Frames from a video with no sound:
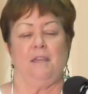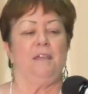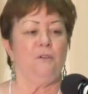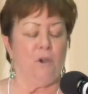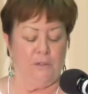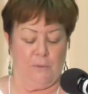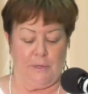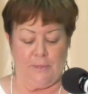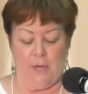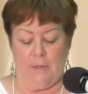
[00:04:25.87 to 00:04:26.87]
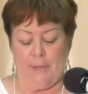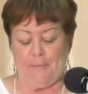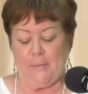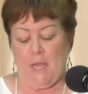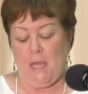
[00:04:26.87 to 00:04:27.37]
You all know what I'm talking
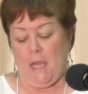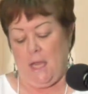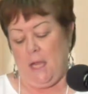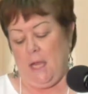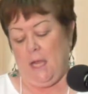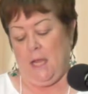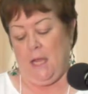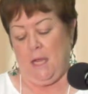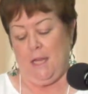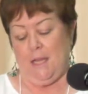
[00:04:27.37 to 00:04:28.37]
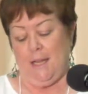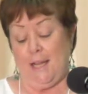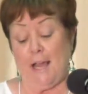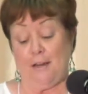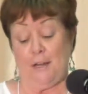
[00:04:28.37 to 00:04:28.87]
about. Yet